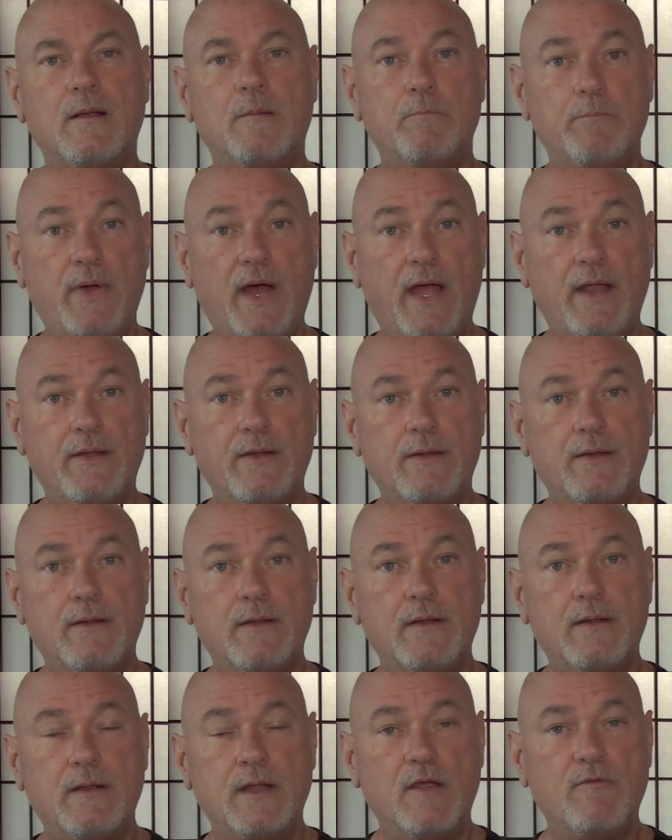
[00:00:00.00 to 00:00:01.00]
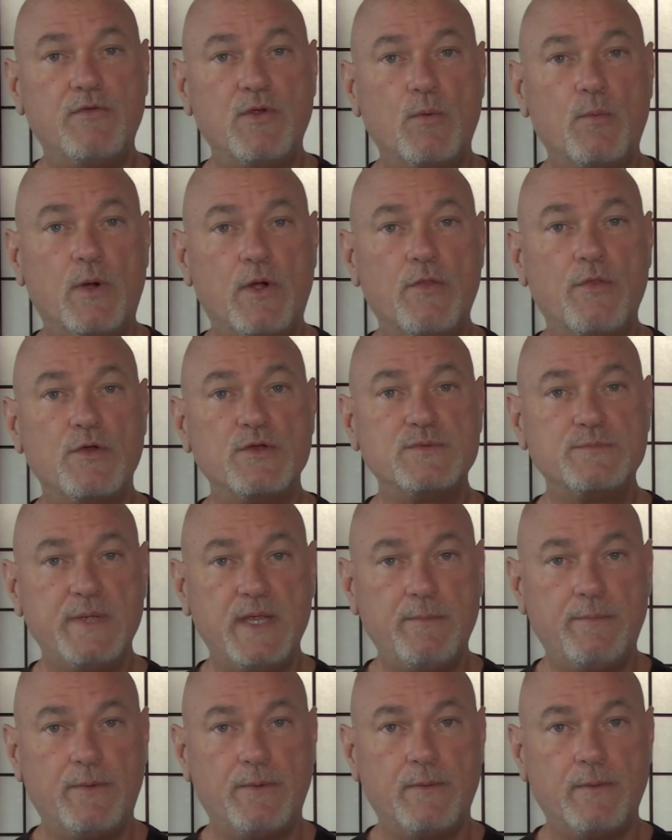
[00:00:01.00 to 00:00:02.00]
But if you're one of those
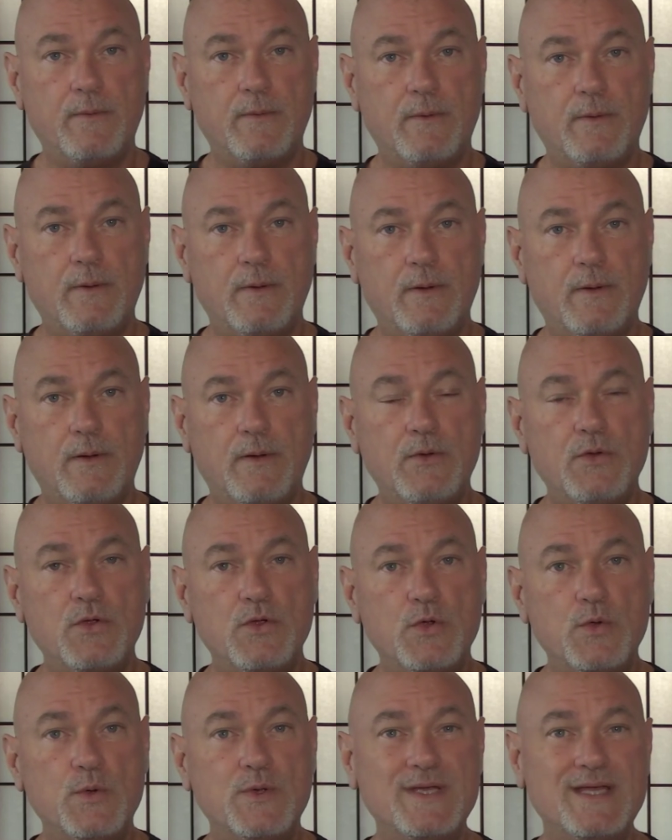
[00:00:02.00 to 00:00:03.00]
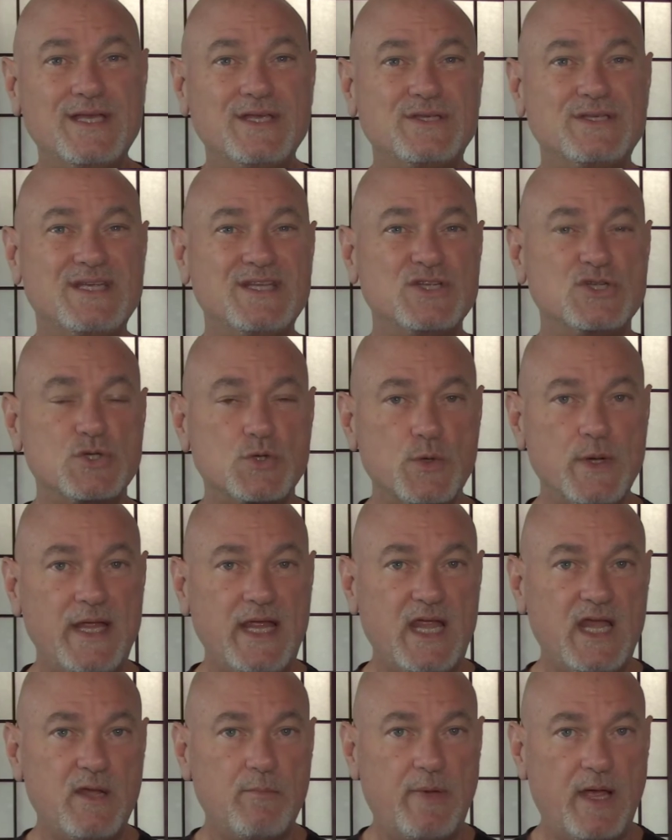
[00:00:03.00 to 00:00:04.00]
people who is
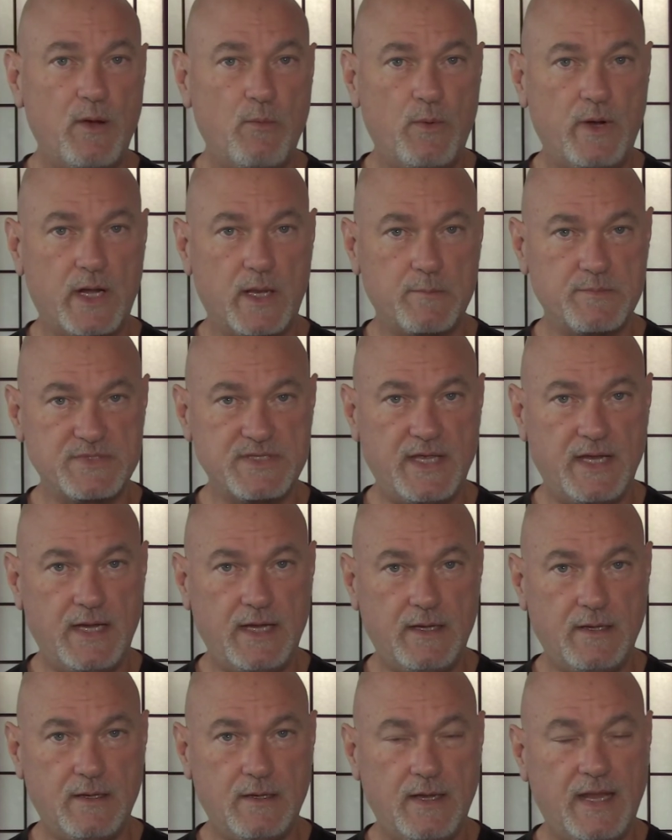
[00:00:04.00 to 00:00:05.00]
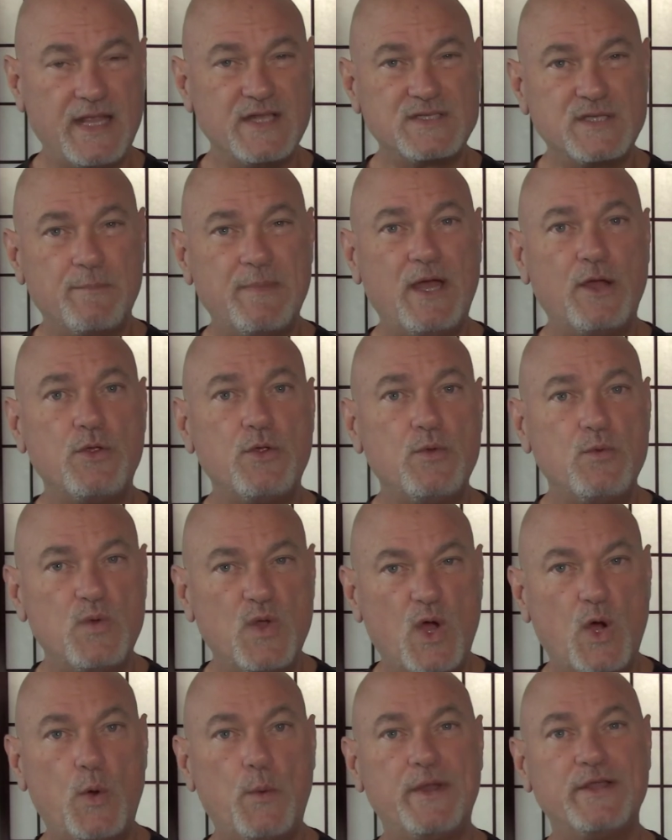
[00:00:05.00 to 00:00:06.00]
intrigued by what I'm saying, and somehow you
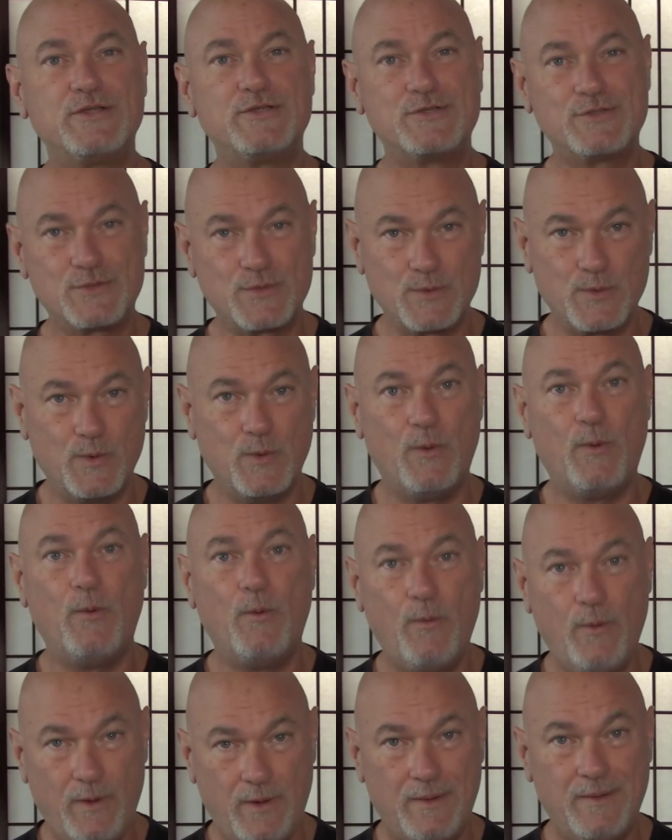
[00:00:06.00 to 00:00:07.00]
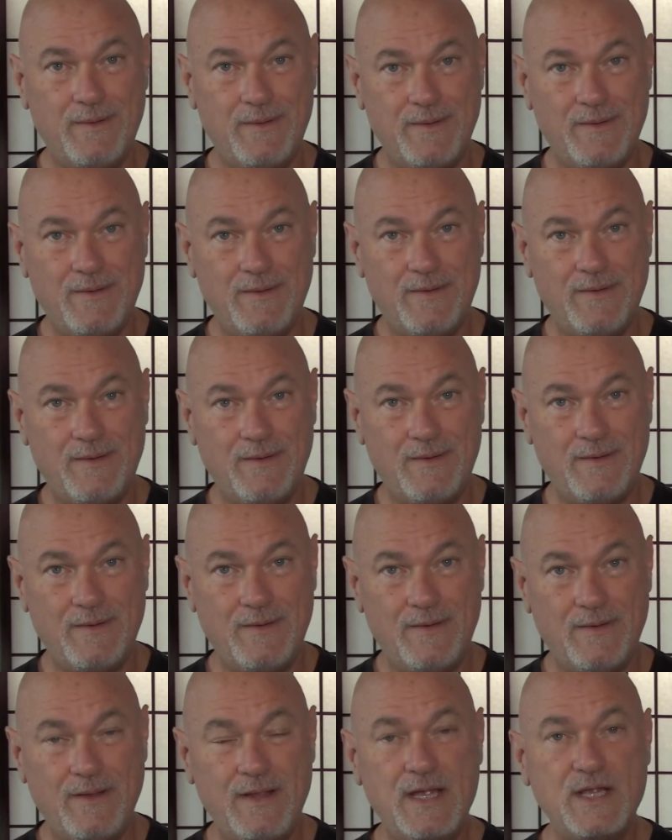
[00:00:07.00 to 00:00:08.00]
know it's true,
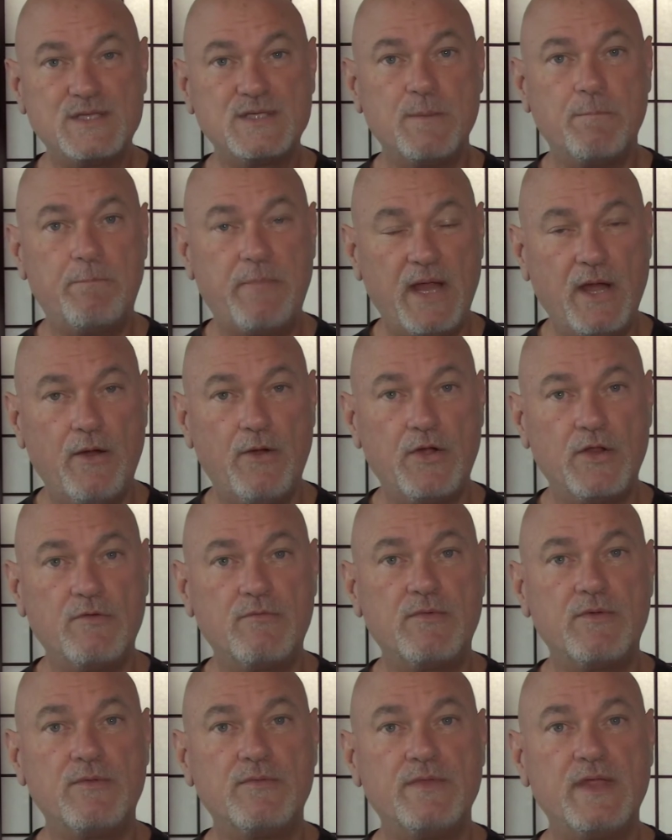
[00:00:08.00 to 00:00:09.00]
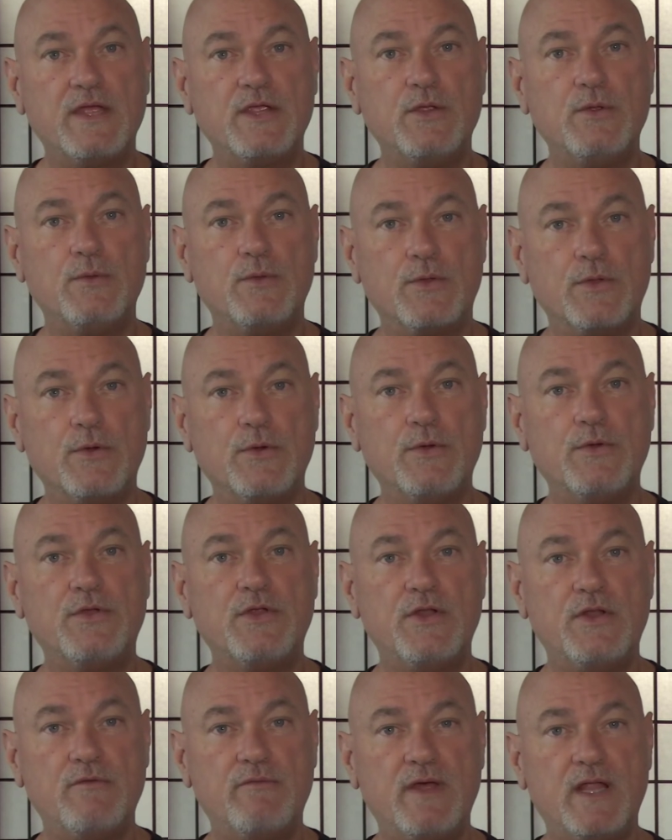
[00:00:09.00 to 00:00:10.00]
it's imperative that you learn to
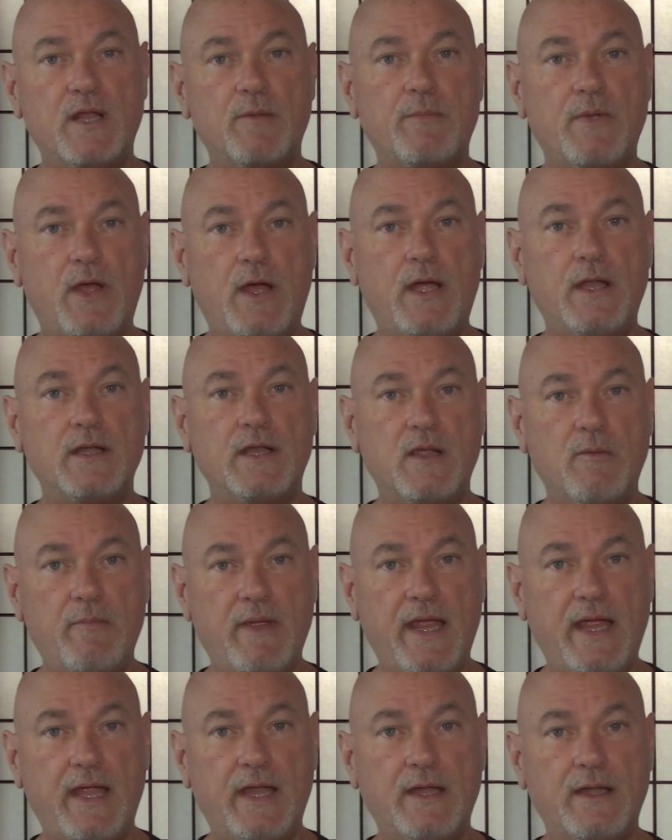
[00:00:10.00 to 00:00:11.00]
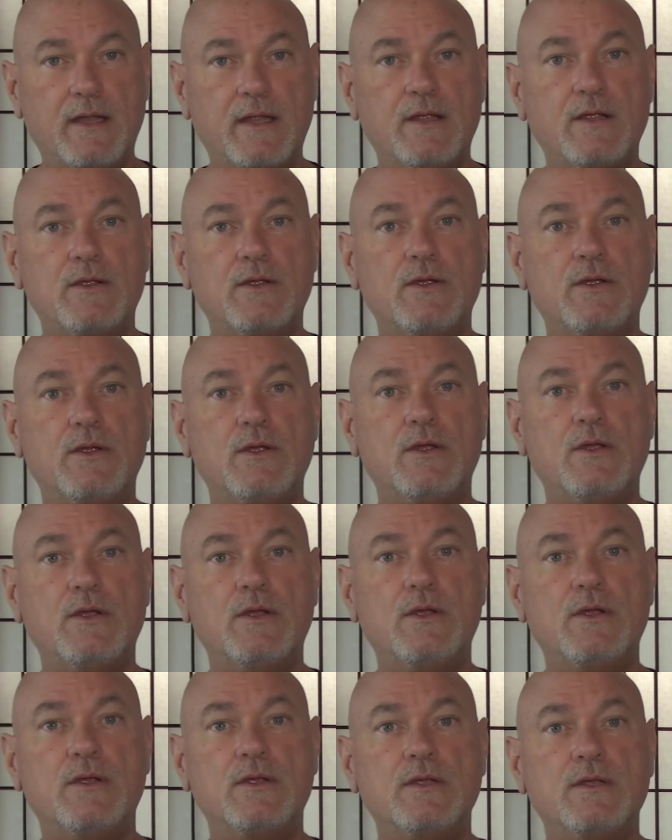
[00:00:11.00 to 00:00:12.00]
develop on command
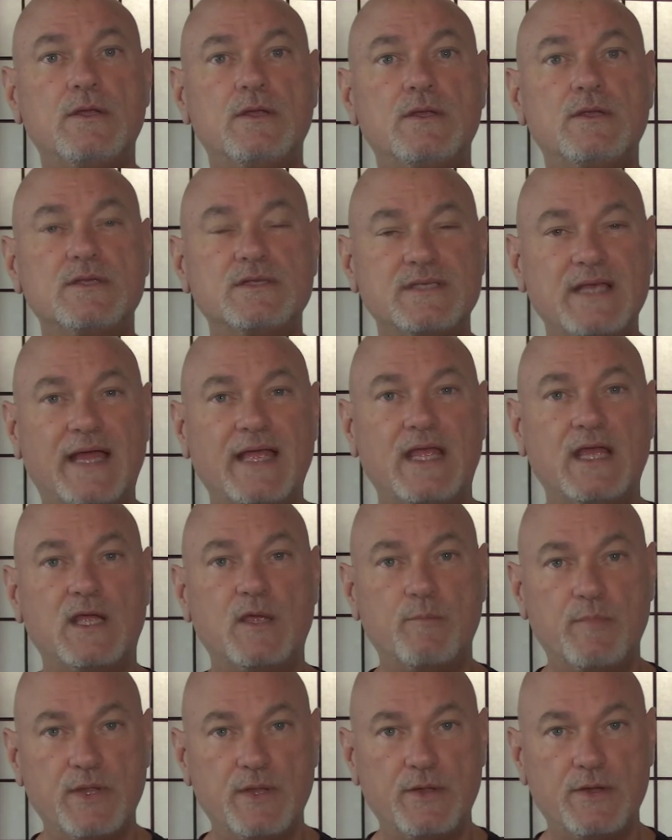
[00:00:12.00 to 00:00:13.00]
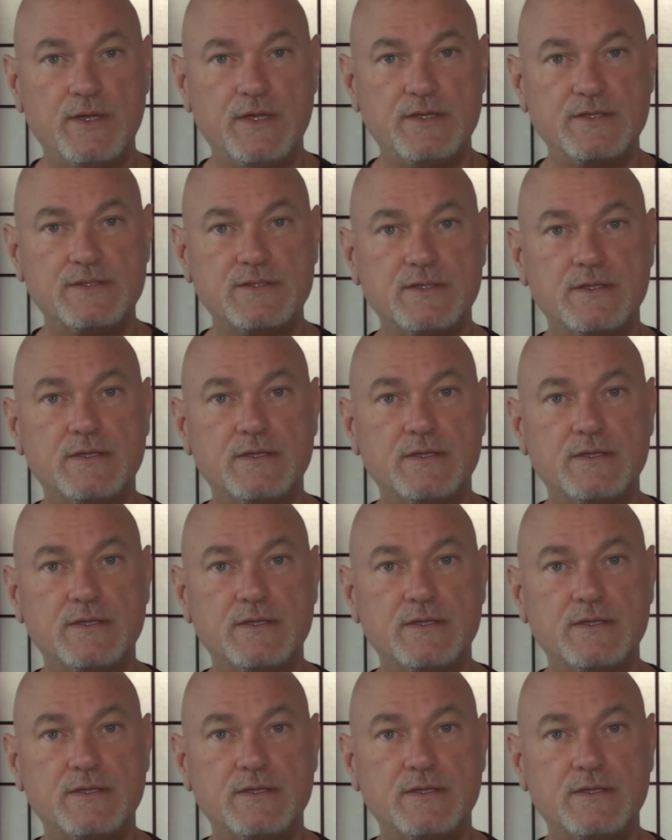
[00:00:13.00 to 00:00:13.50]
psychic abilities